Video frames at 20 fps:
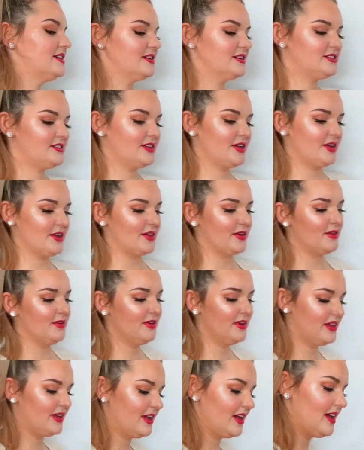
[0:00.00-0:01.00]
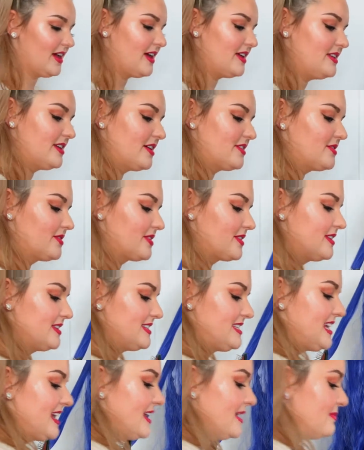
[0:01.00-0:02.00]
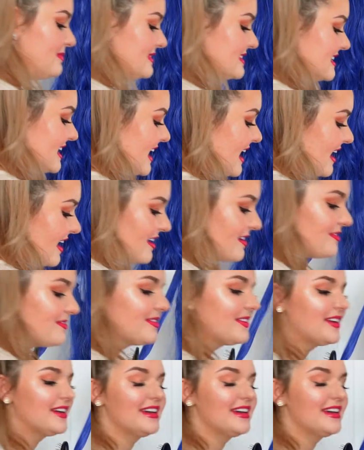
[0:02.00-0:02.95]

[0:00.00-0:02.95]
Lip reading: So another good tip to have